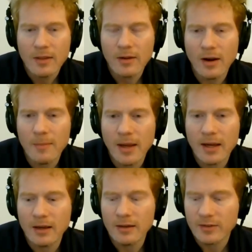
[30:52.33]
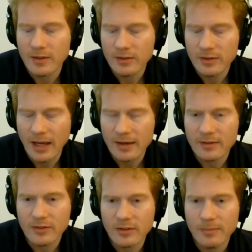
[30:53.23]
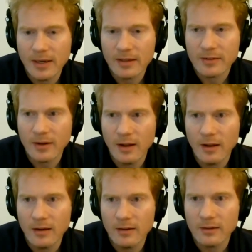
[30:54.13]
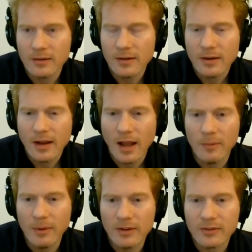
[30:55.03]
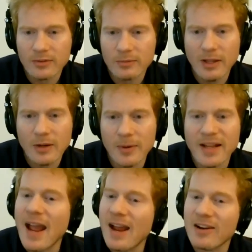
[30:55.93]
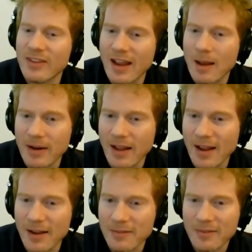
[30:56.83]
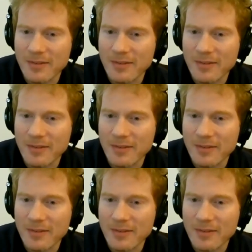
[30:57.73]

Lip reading: they're not making that decision based on how much liquid cash they happen to have.